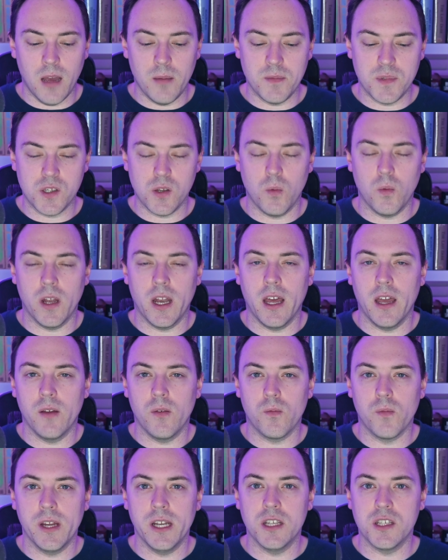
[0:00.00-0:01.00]
So when I
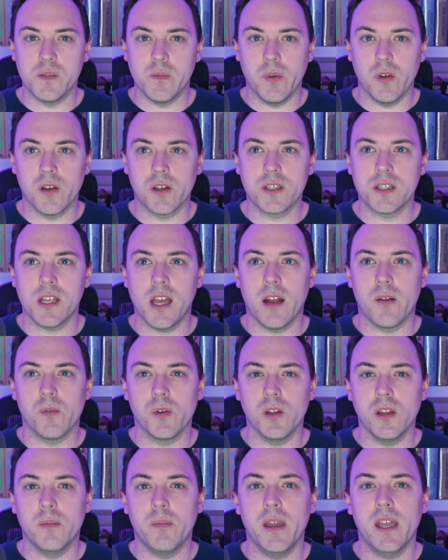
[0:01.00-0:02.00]
read his books, I
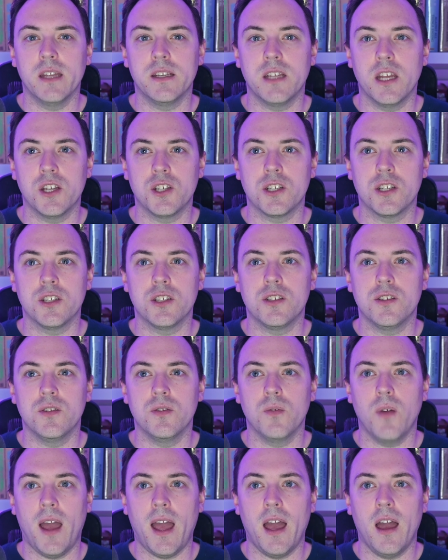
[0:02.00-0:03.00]
really pay attention
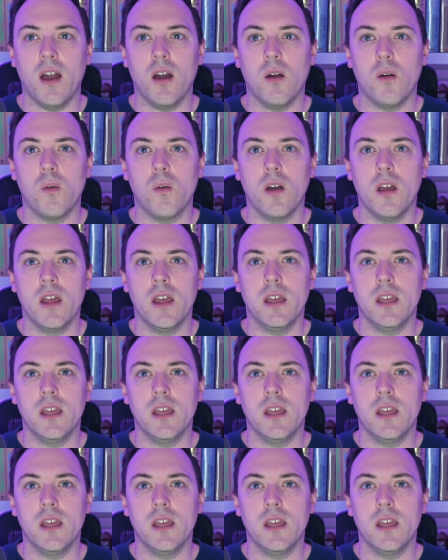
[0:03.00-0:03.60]
to how